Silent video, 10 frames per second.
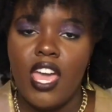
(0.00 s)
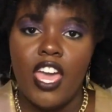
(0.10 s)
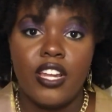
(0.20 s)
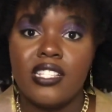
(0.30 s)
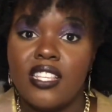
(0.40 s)

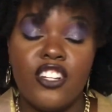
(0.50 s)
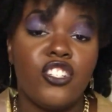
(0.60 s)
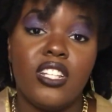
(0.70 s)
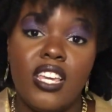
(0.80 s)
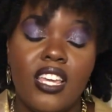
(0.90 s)
And
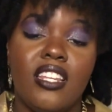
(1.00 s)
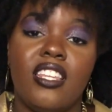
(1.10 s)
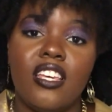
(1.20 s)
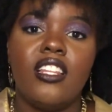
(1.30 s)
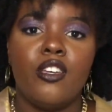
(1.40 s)
essentially,
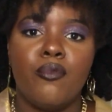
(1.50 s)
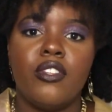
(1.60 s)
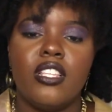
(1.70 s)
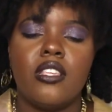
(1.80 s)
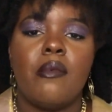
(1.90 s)

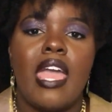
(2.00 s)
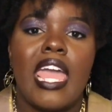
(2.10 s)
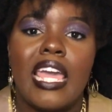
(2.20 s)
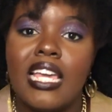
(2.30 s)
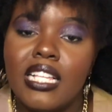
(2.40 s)
neoliberalism
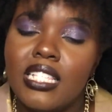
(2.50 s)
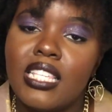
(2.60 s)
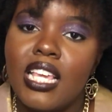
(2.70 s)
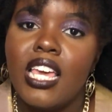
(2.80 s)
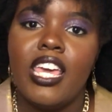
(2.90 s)
aids
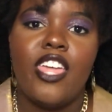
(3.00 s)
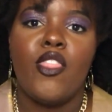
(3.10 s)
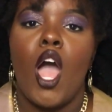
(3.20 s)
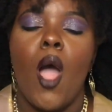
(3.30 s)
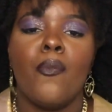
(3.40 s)
in
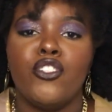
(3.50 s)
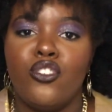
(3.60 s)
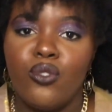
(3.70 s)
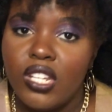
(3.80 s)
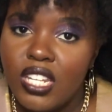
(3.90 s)
the
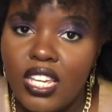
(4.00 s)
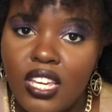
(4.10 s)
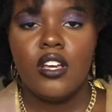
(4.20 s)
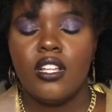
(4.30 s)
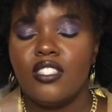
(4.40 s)

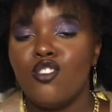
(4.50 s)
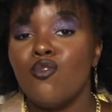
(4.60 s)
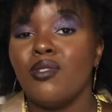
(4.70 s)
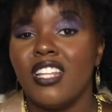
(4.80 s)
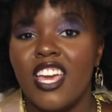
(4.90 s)
opportunity to
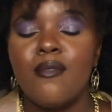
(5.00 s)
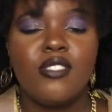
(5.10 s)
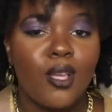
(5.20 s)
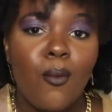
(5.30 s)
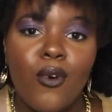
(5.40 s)
blame
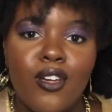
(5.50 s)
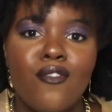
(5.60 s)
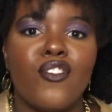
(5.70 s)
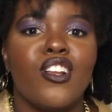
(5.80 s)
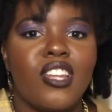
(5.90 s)
someone
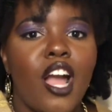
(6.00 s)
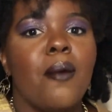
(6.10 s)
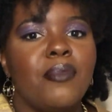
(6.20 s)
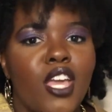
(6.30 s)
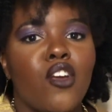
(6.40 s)
for
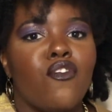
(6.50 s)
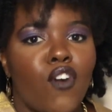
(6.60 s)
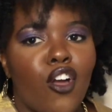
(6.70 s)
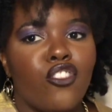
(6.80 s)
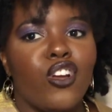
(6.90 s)
not being
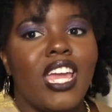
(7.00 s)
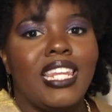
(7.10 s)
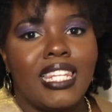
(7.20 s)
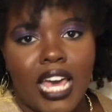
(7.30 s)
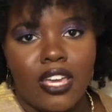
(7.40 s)
farther
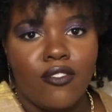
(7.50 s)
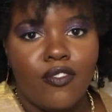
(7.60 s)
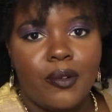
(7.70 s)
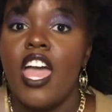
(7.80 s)
in life.